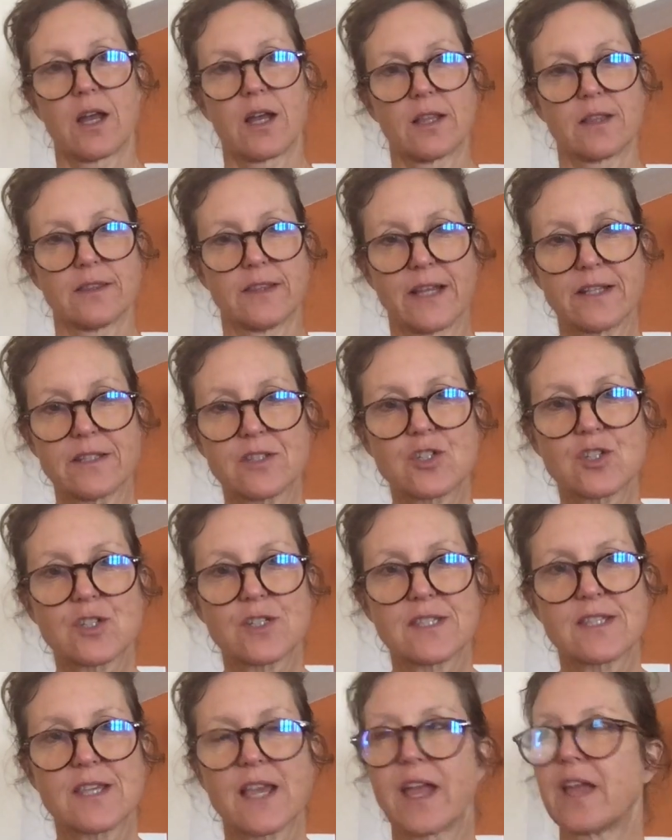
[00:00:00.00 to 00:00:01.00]
Let's
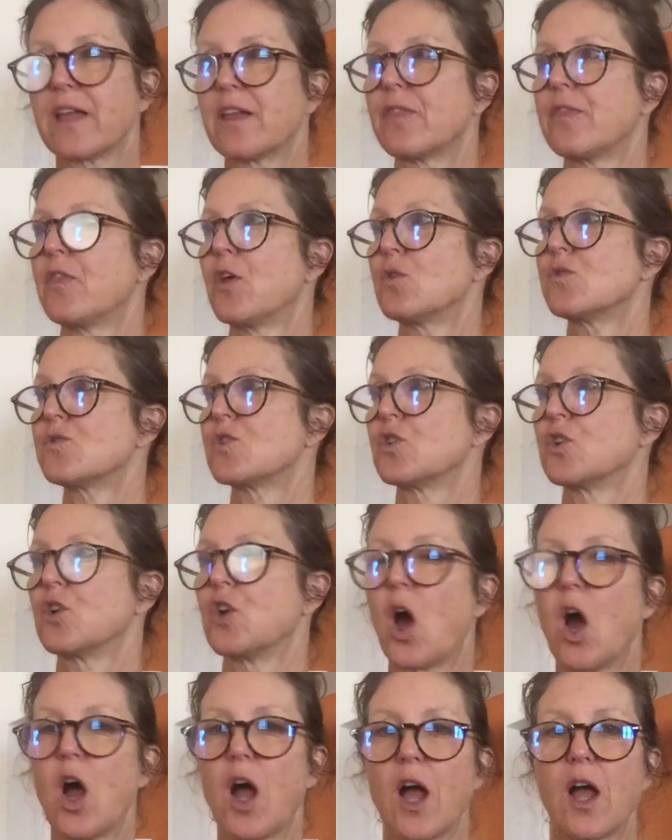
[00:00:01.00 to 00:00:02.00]
just say those are
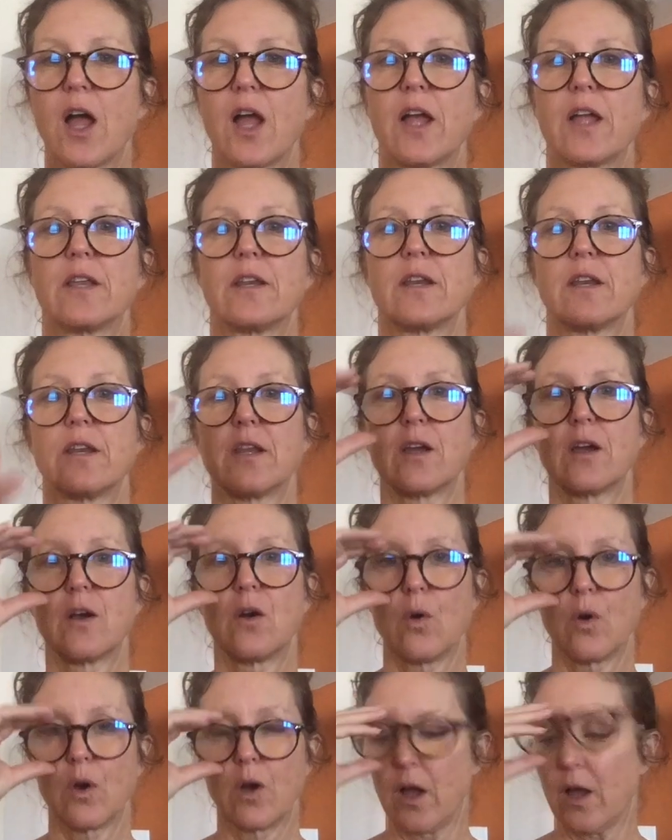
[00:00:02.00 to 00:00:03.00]

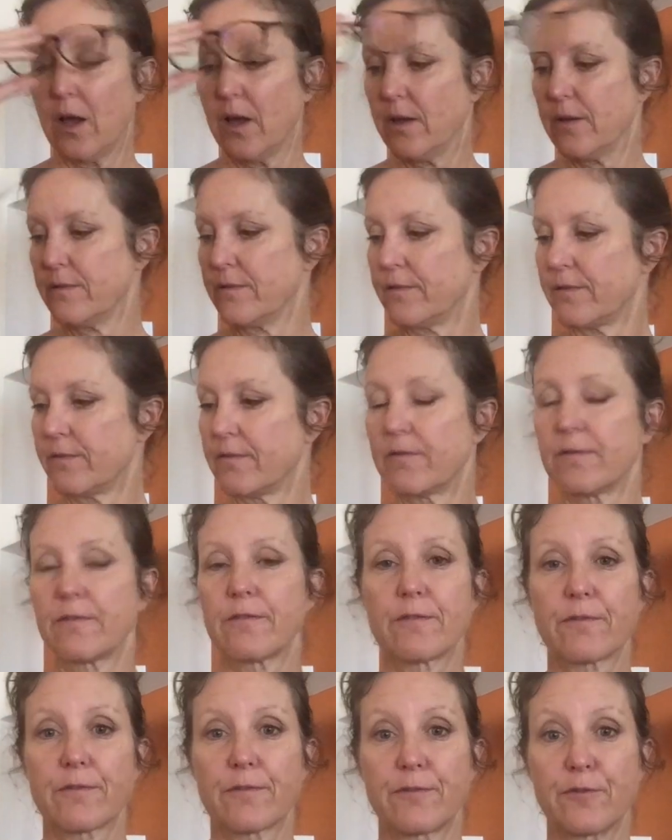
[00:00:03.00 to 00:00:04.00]
not
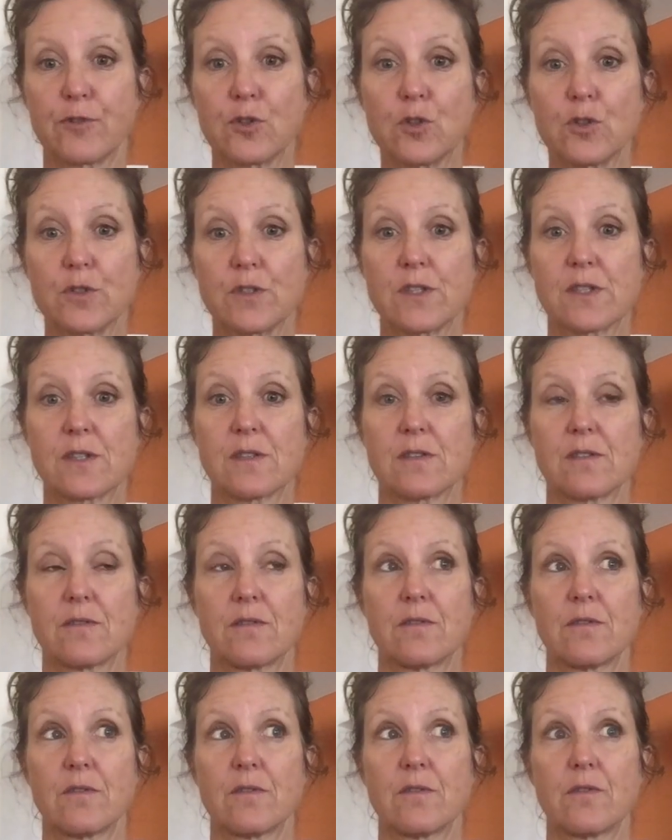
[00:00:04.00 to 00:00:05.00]
foods
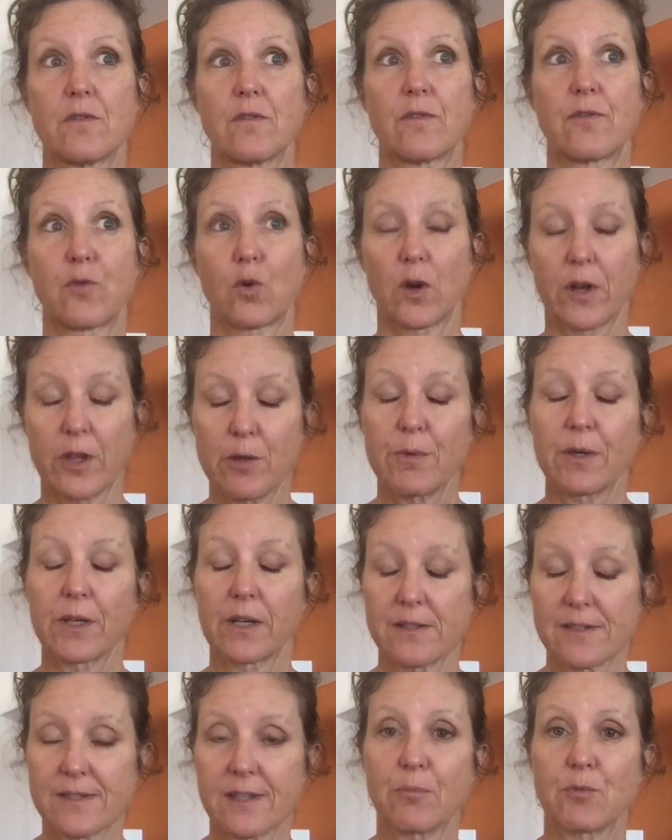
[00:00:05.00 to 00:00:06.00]
for human
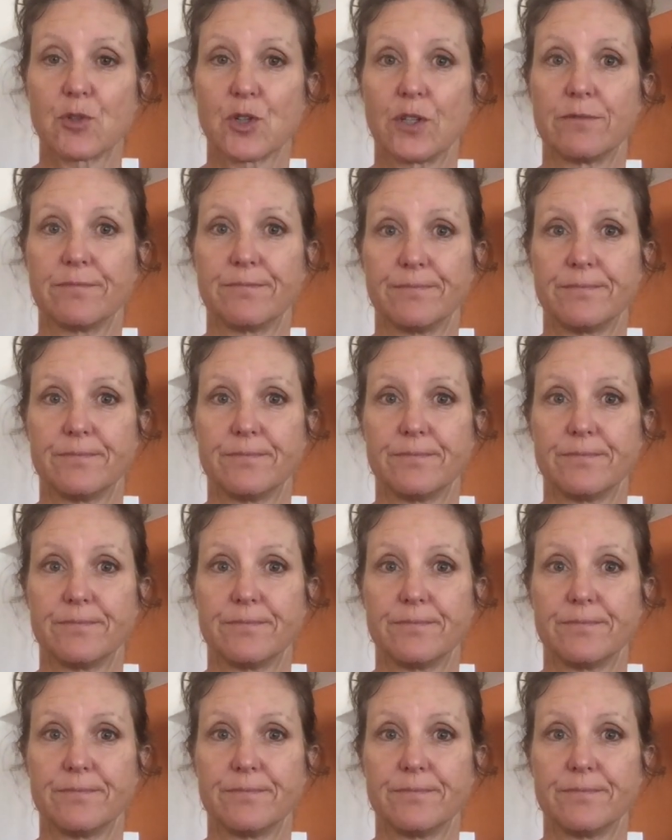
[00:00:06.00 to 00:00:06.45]
consumption.